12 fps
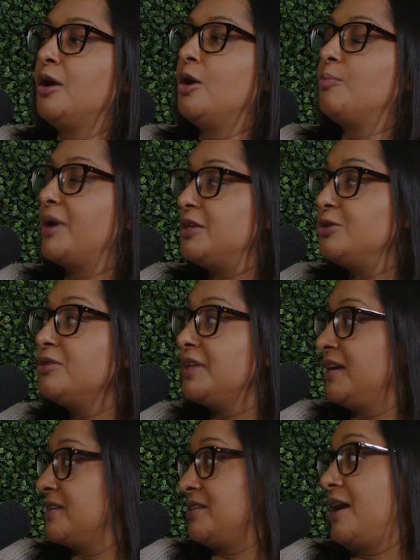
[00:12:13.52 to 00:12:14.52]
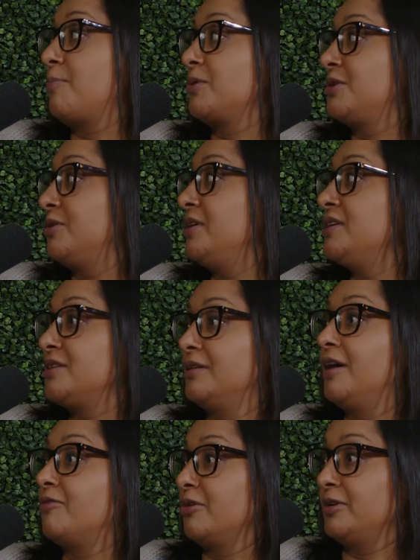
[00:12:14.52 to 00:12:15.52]
but I do think it's an opportunity to
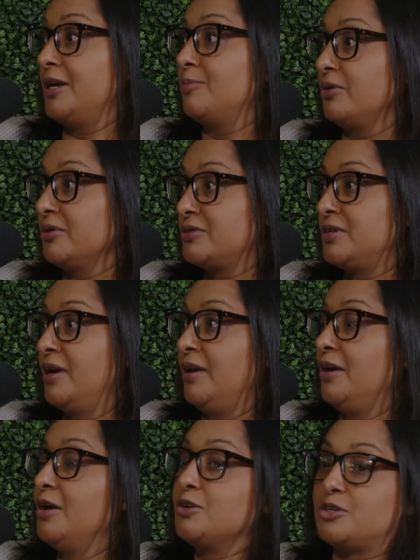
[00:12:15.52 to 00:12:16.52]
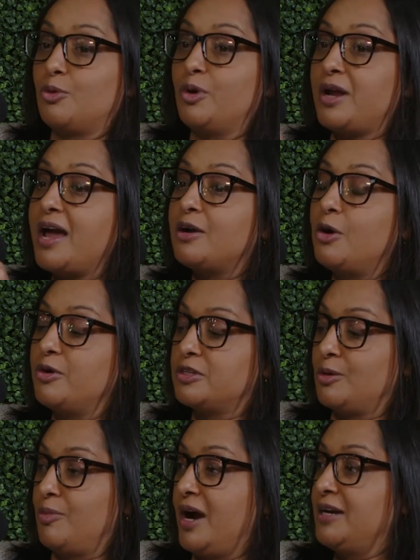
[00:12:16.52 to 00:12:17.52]
love our neighbors. Yeah. Mm-hmm. So when I go
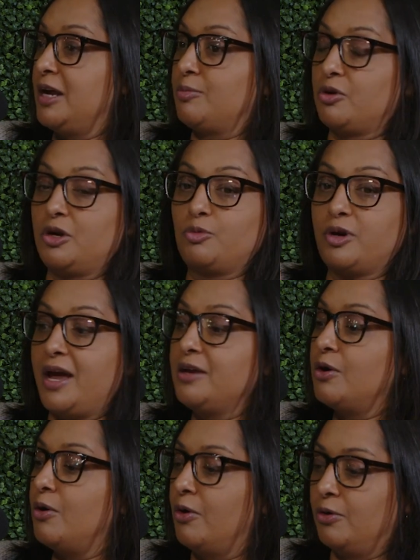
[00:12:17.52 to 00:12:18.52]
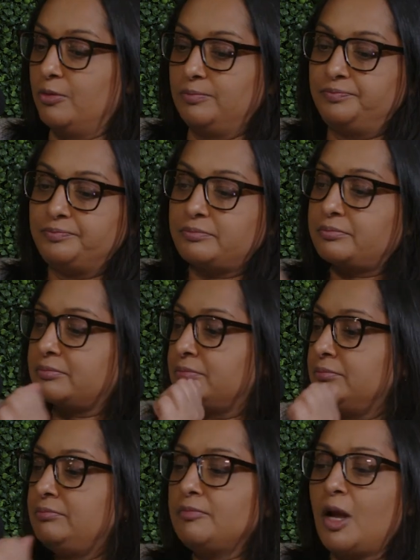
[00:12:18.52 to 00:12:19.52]
into my neighborhood, when I go home,
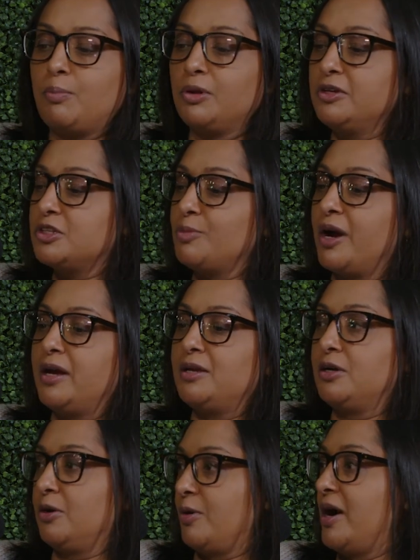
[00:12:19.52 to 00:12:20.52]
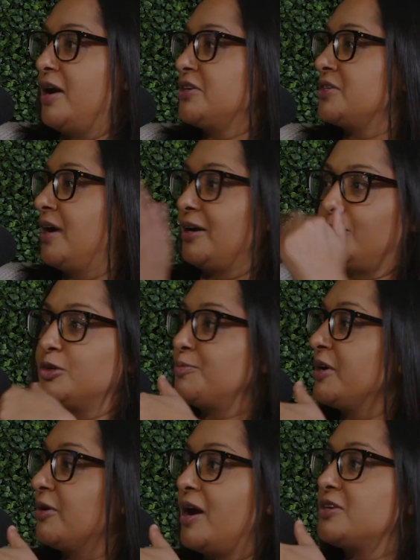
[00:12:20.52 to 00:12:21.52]
I pull into my garage, I close
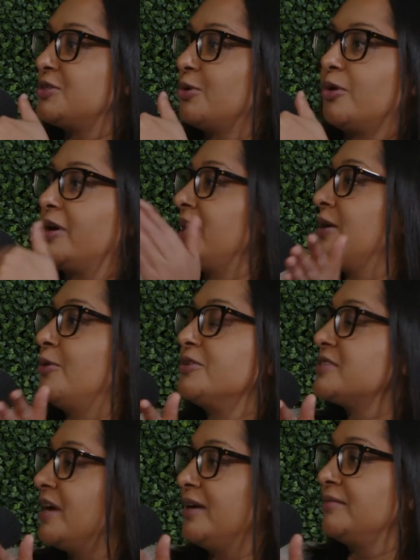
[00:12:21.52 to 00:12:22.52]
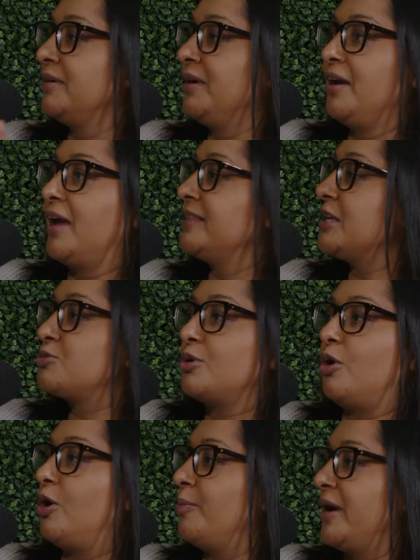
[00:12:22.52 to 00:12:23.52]
my garage door, and I go inside. And that's what
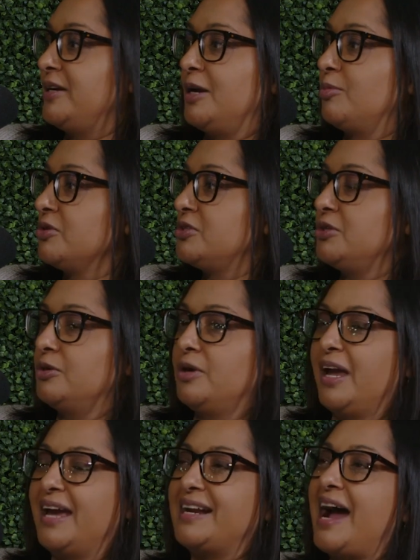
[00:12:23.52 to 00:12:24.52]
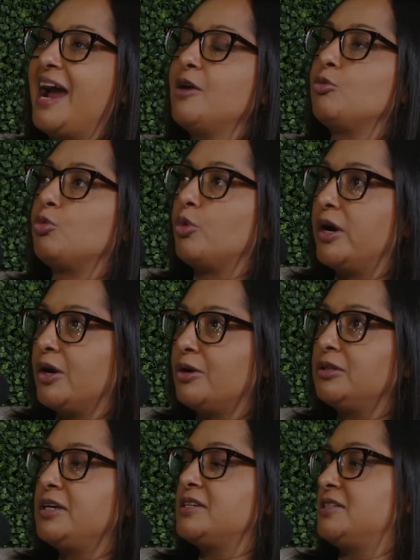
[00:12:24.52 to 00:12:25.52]
all my neighbors do. And I
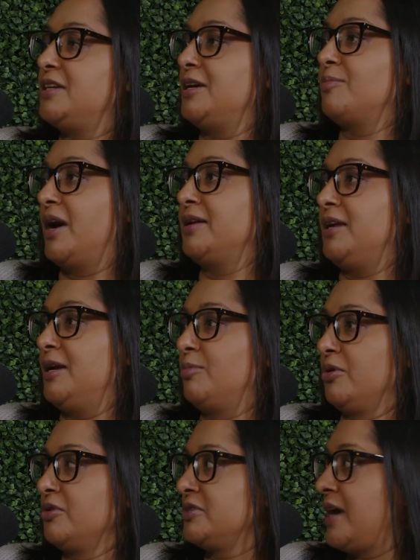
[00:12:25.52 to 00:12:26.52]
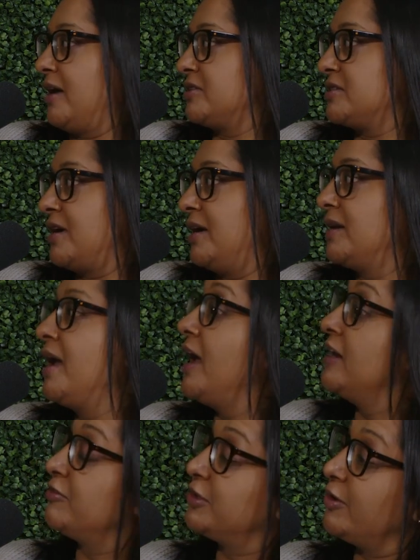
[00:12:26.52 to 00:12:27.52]
rarely see my neighbors outside.
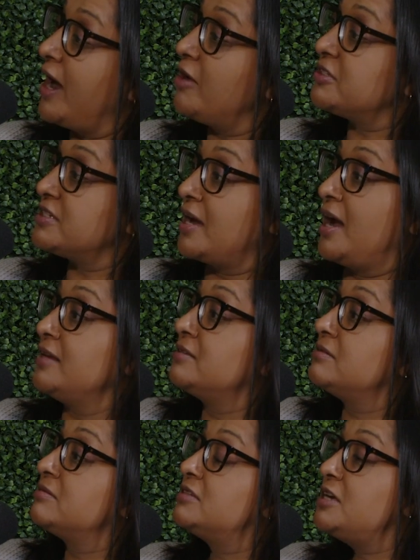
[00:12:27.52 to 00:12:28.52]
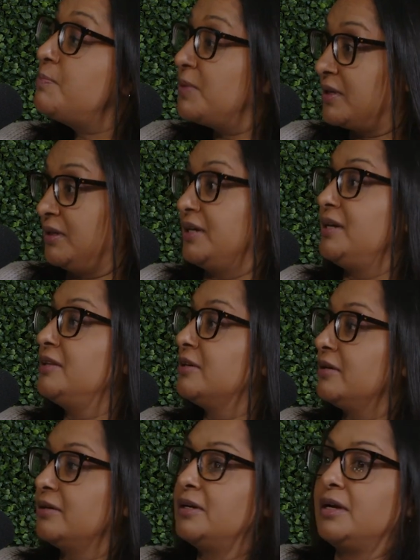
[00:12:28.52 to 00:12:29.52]
And if they're outside, typically
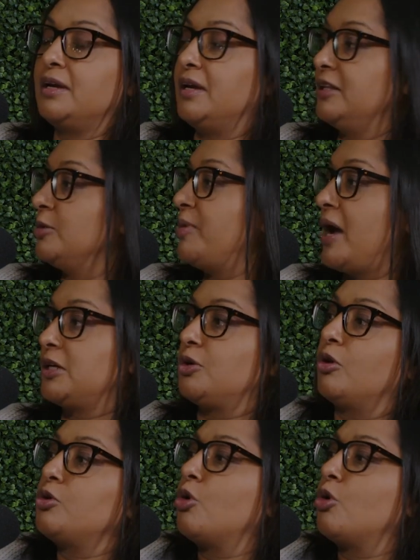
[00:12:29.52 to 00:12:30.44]
they're in the backyard,